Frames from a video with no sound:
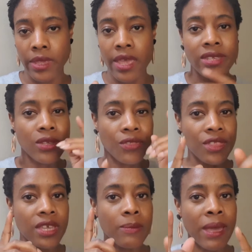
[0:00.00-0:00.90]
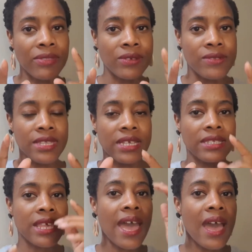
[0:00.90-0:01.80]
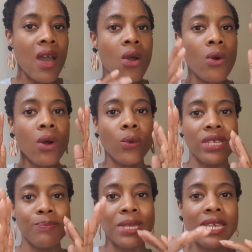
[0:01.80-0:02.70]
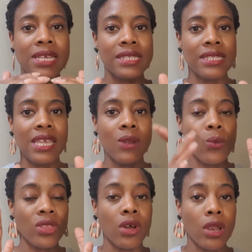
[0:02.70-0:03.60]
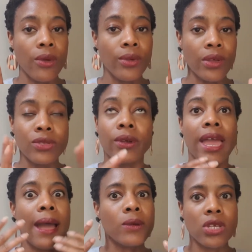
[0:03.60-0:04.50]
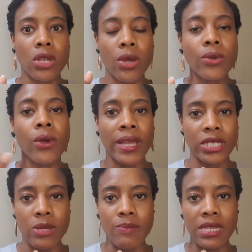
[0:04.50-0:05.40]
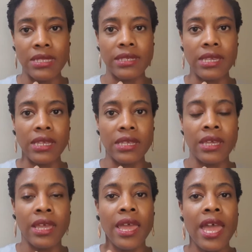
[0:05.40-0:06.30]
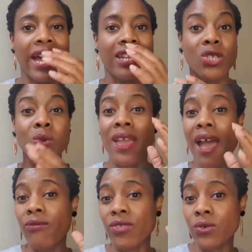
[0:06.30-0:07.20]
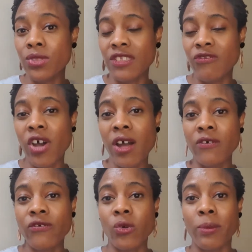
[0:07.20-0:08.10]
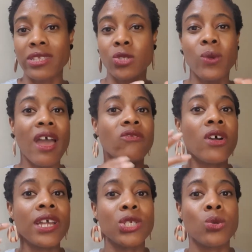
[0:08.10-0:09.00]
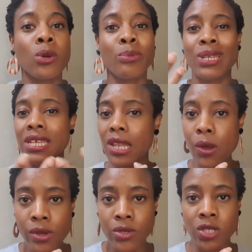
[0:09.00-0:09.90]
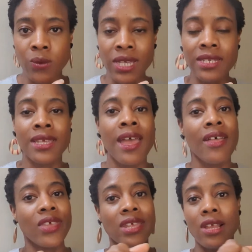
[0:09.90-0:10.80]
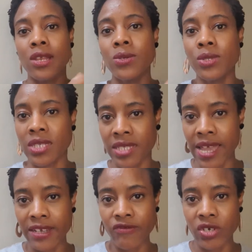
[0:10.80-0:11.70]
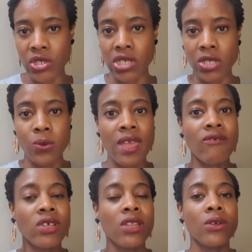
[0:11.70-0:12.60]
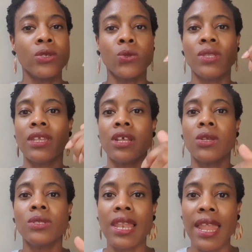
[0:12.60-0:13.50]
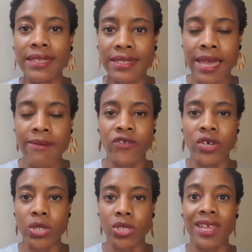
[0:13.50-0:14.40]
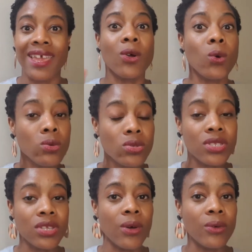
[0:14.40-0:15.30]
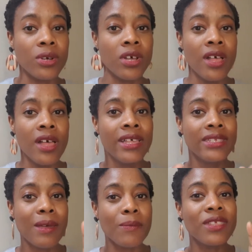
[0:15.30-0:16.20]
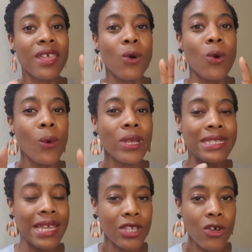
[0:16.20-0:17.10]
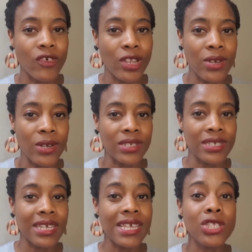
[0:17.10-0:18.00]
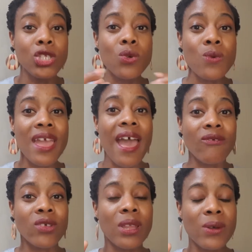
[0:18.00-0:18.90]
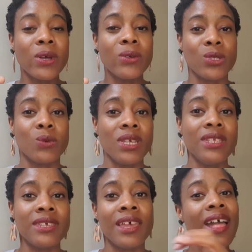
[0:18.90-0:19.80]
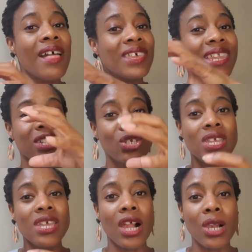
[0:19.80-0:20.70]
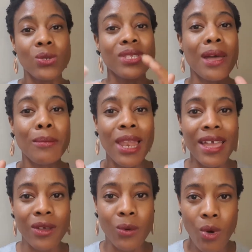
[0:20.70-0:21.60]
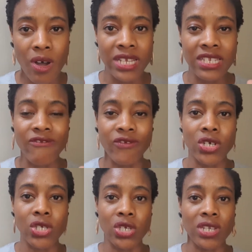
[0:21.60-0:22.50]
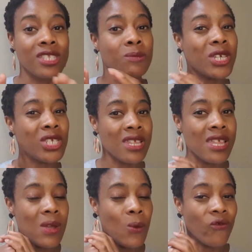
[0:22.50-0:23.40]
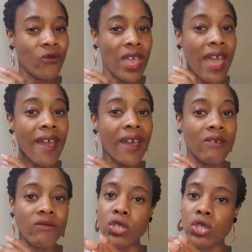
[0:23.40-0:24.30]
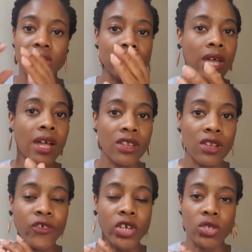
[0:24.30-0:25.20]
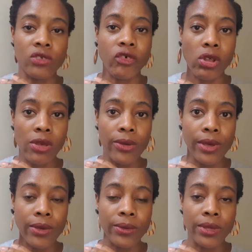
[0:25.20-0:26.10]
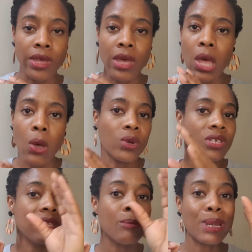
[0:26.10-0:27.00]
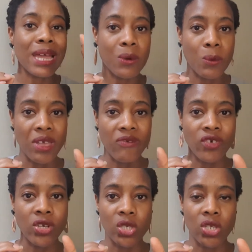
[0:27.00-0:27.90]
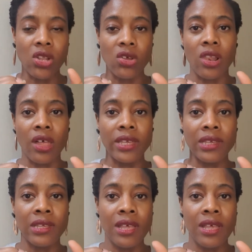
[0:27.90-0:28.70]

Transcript: So think about those things. How are we being seen with our logo? How is our logo actually being seen? And do we have all these file formats? Do we have our actual complete logo suite that includes a stacked version? Do we have a logo suite that includes a landscape version? And also, something that always gets overlooked is, do we have a logo suite that actually includes a black and white version, especially if we have just the colored version of our logo? What does the black and white version look like?